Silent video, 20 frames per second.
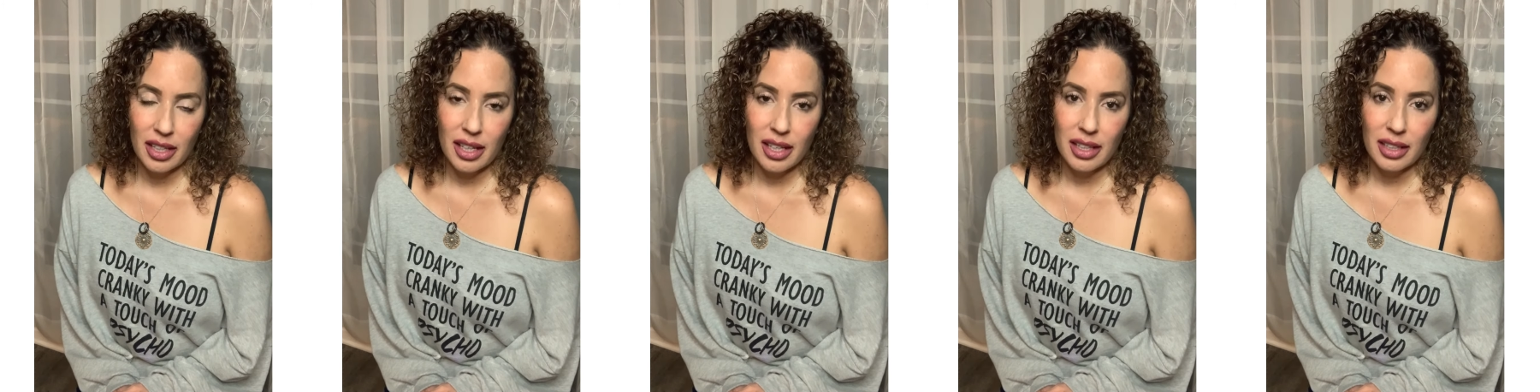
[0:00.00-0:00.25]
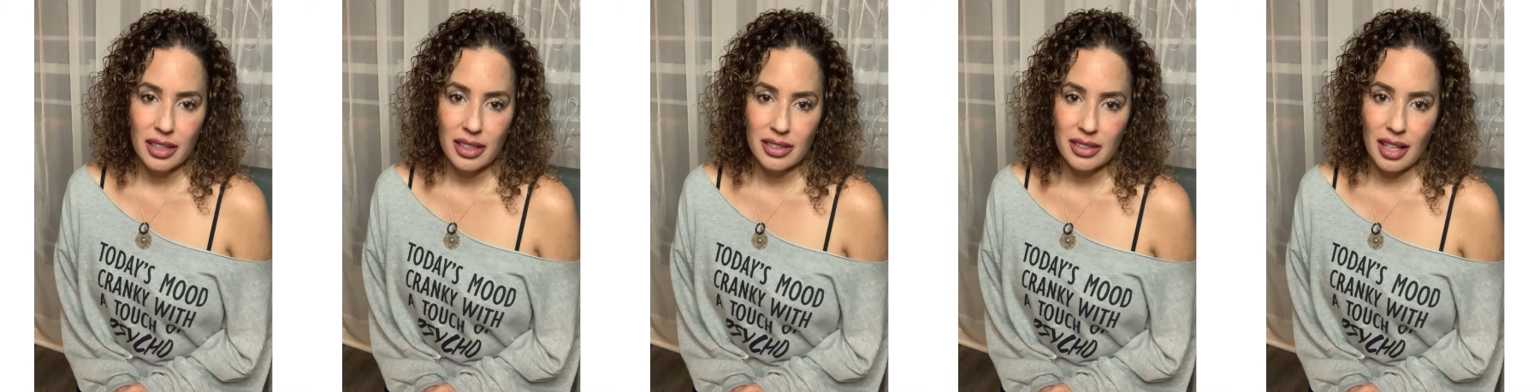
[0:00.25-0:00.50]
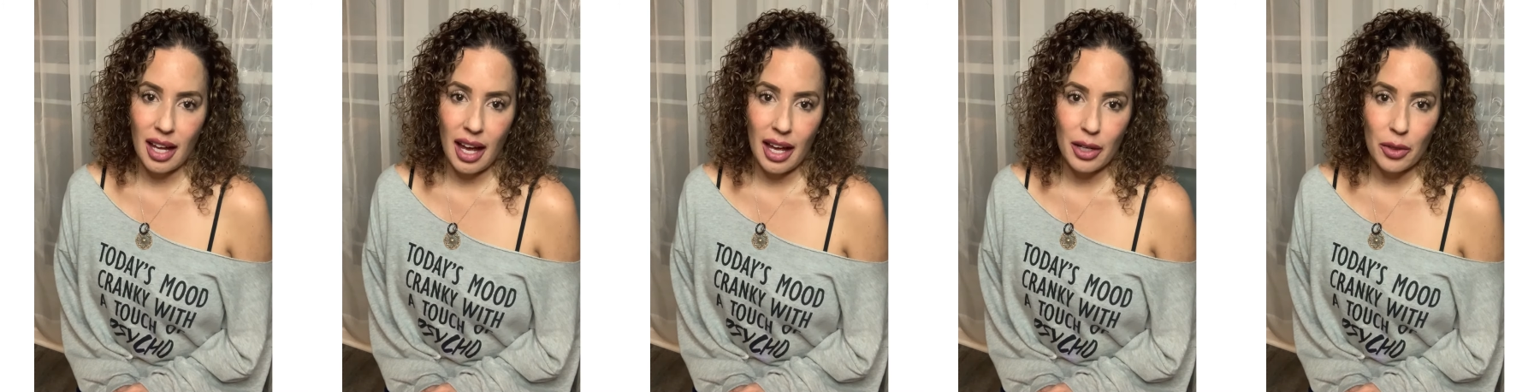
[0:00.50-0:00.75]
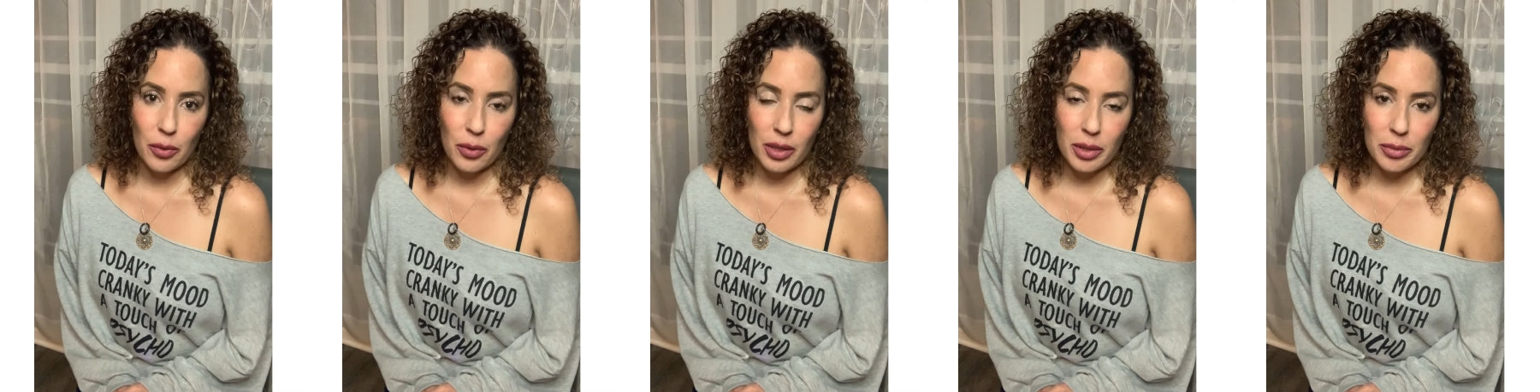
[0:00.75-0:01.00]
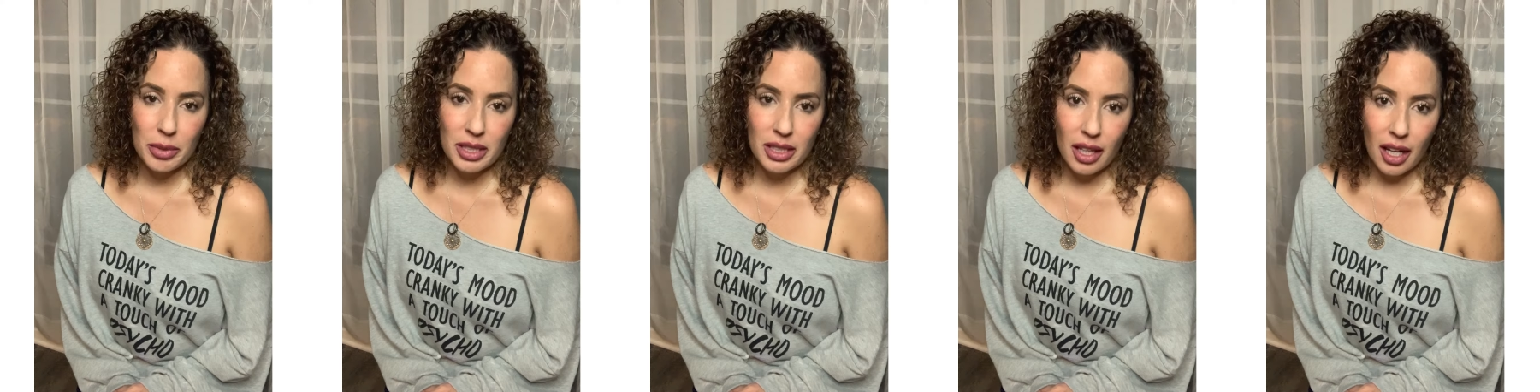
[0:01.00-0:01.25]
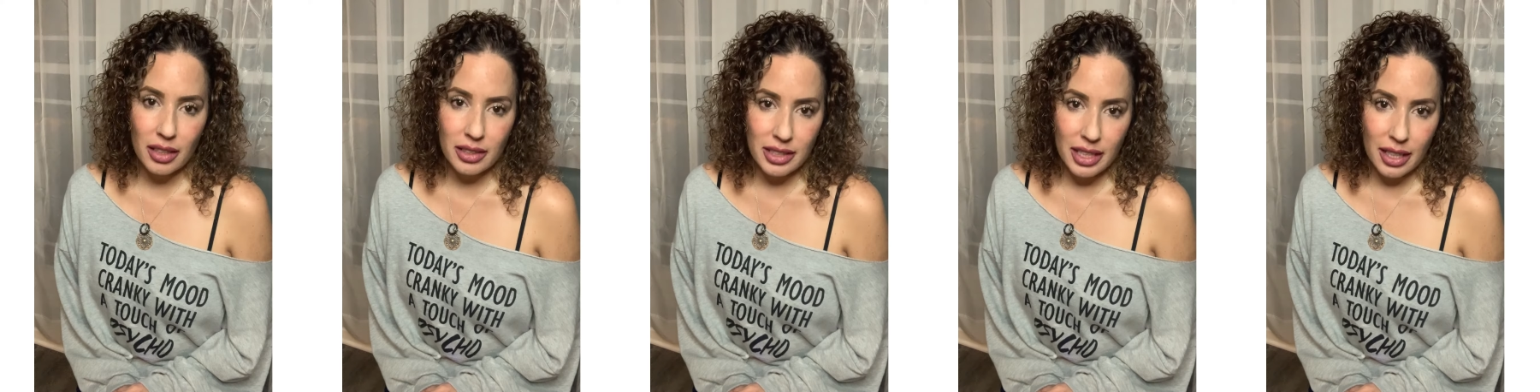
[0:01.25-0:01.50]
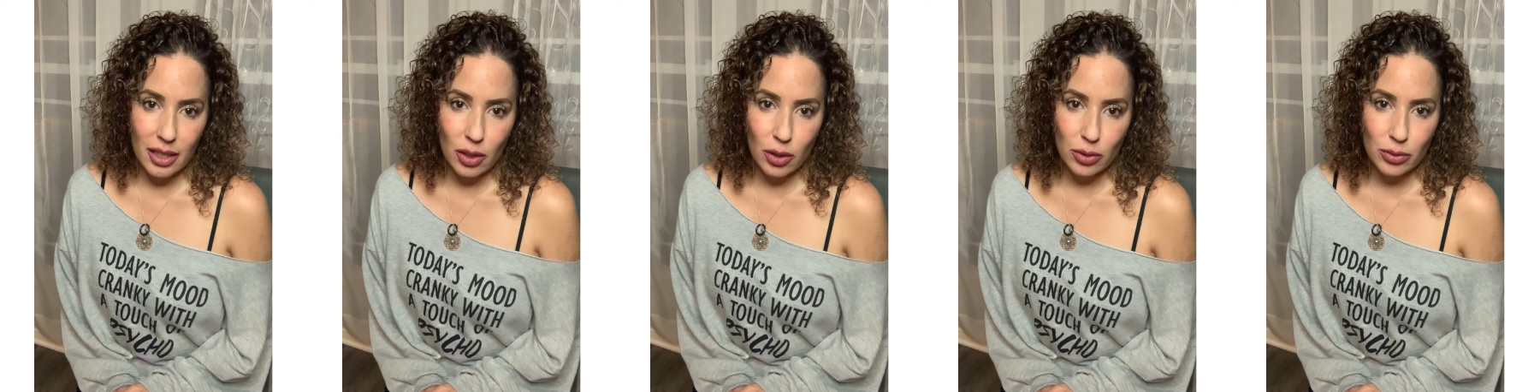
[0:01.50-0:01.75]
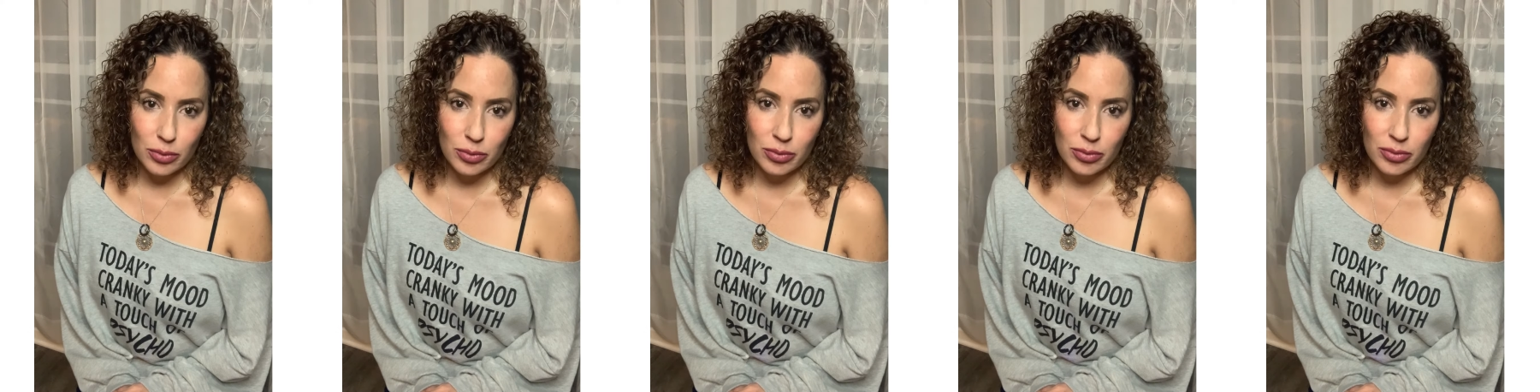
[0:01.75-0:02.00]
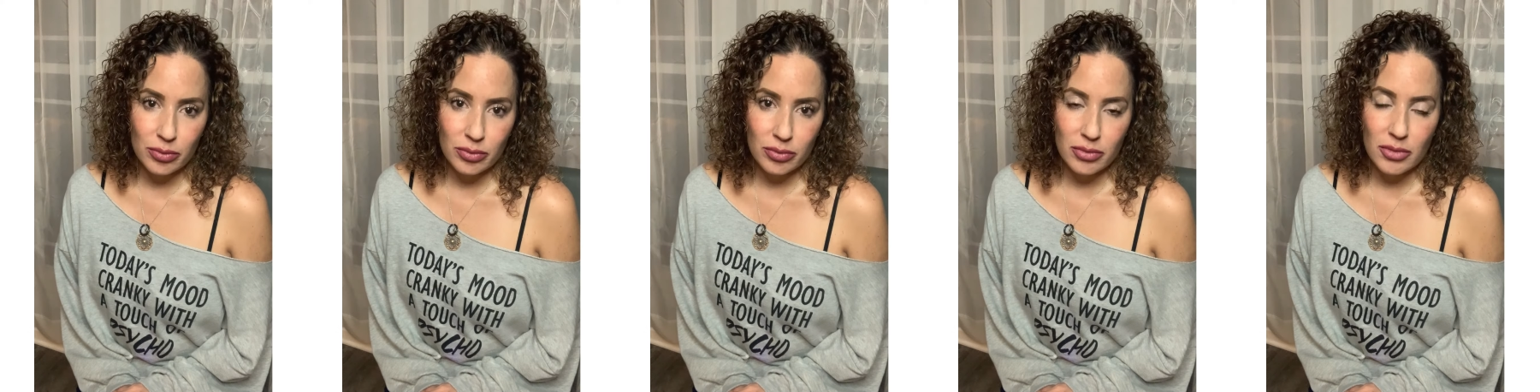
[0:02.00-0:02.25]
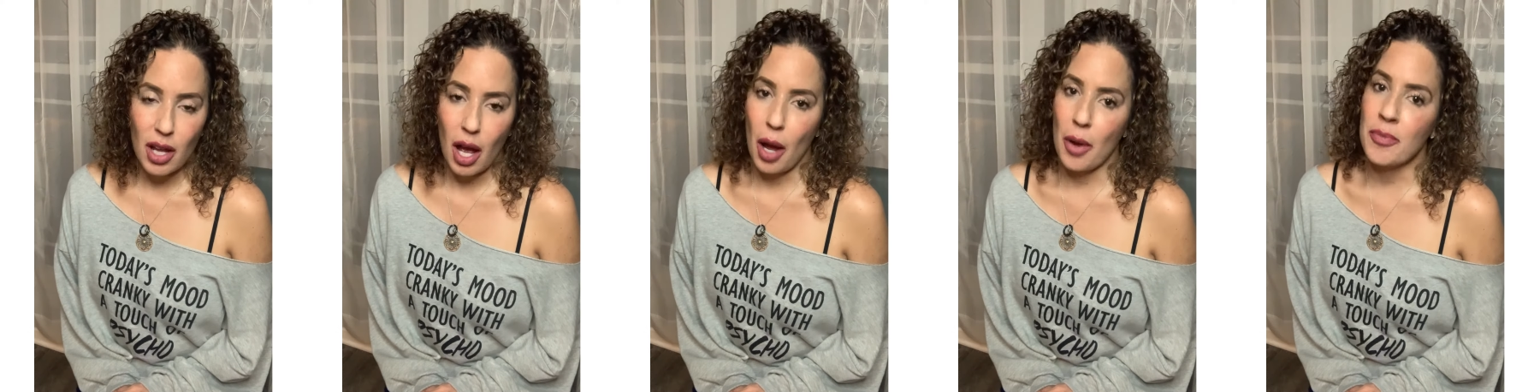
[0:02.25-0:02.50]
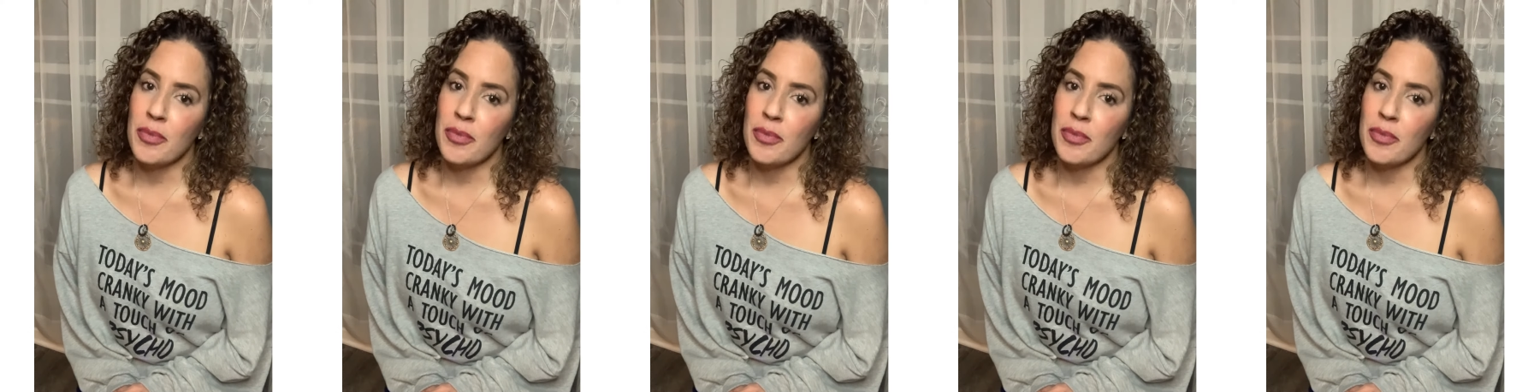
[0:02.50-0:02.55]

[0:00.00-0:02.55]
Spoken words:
because I don't want to be locked down. I'm